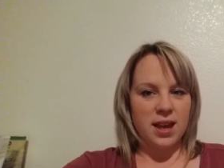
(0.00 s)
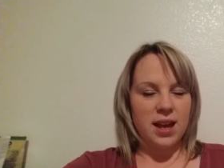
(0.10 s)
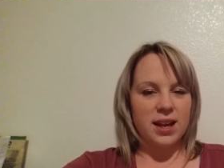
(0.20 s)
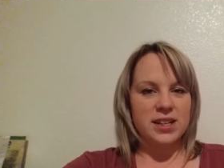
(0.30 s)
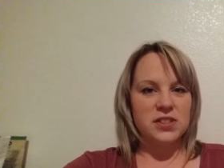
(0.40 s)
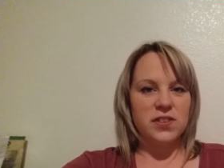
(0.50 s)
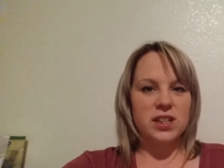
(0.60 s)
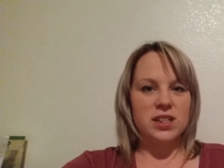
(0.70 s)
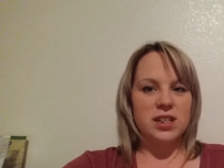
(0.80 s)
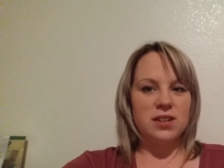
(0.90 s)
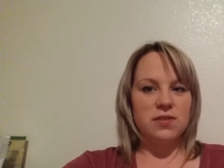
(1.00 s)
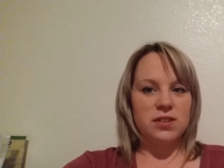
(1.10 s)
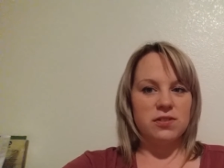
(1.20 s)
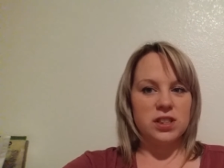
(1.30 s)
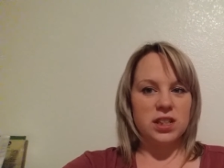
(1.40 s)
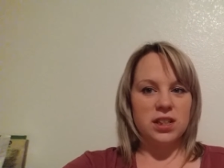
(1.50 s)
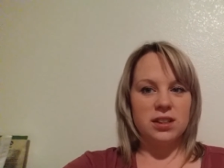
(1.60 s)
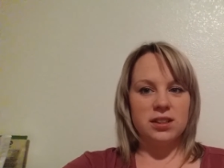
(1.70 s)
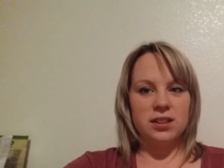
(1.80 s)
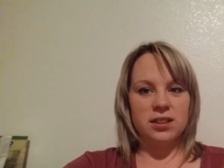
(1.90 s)
Hey guys, VEDA Day
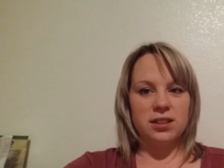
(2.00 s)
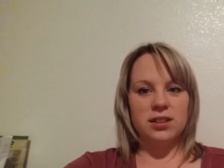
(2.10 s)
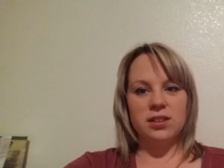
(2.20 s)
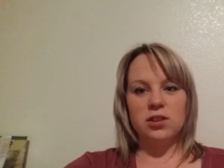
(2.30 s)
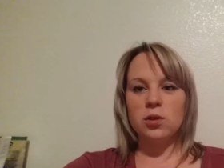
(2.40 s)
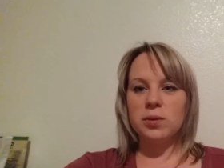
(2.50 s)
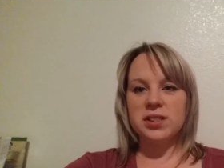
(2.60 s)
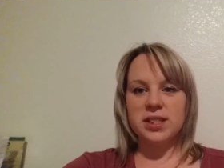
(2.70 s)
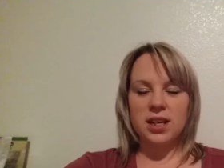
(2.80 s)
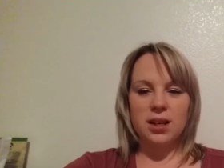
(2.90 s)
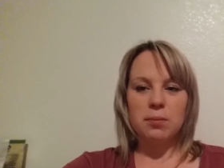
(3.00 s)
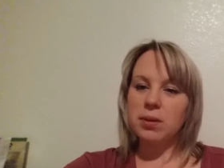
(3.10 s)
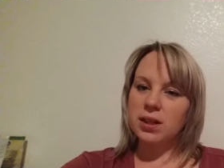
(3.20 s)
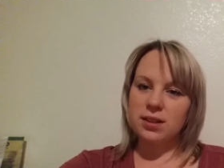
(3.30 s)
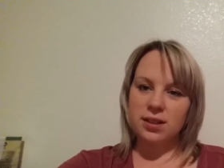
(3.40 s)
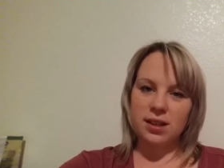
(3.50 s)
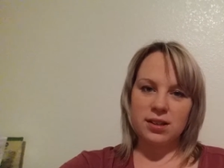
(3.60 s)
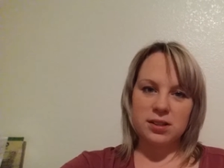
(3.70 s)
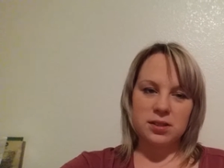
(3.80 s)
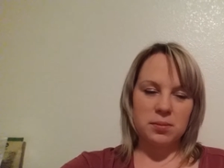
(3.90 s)
15. No one is getting beat. That
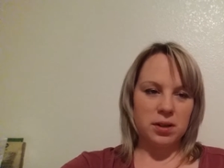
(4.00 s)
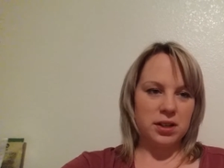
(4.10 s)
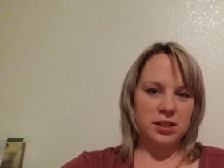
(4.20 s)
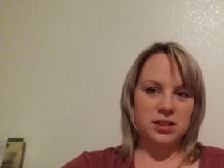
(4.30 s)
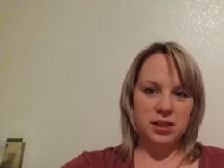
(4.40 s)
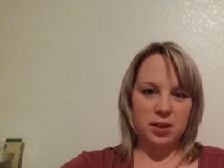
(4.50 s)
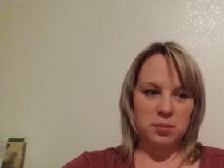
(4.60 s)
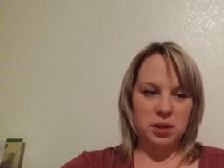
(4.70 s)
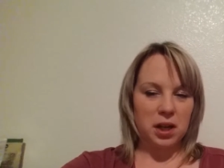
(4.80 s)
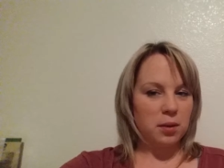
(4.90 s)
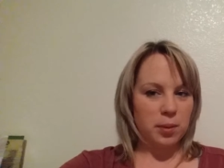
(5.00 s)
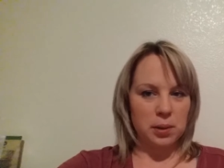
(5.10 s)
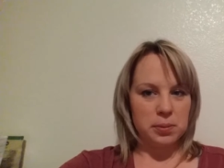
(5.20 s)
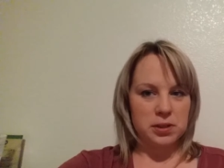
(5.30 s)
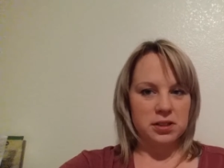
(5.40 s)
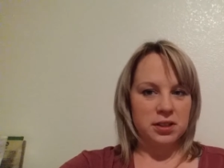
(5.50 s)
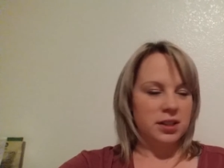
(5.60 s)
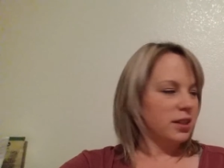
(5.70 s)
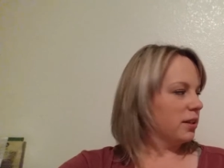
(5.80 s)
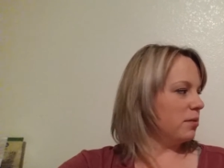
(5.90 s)
is my son being burped
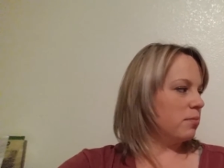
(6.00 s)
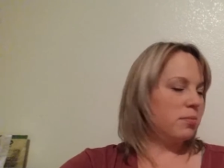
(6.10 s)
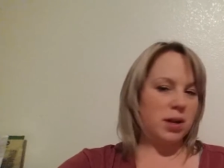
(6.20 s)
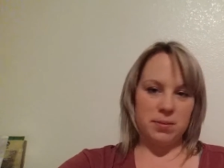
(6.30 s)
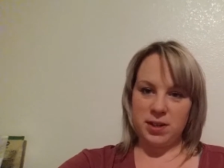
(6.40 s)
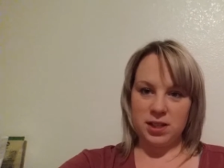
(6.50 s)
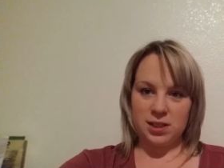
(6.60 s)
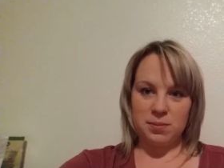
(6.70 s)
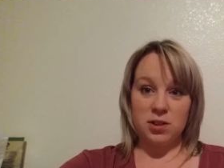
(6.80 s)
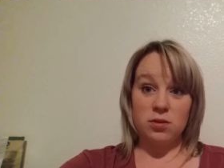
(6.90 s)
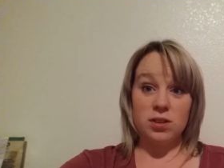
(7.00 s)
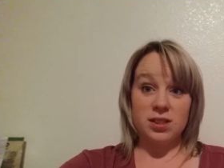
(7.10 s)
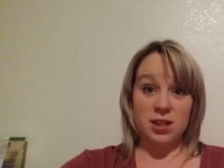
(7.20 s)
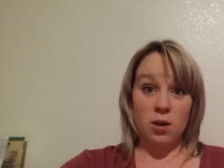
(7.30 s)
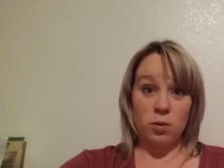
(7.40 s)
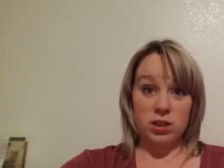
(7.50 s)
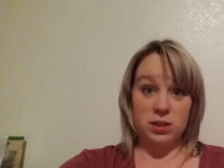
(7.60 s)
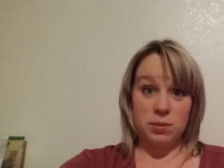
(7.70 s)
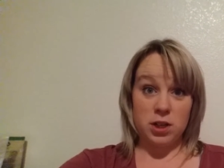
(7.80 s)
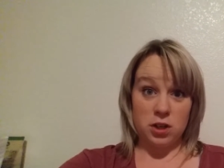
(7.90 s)
by my husband who does not want
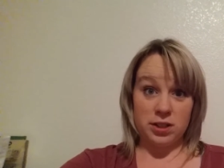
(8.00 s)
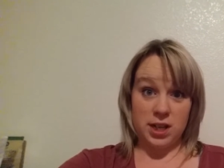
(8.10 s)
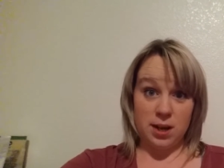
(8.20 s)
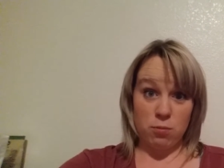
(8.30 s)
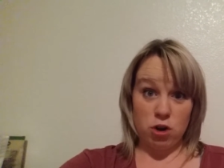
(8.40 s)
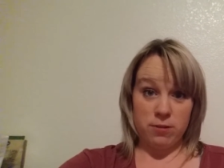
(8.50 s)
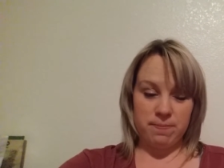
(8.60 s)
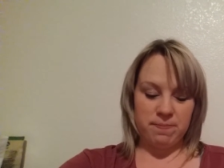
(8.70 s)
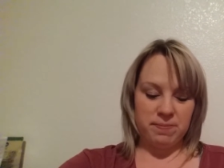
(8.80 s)
to be on camera.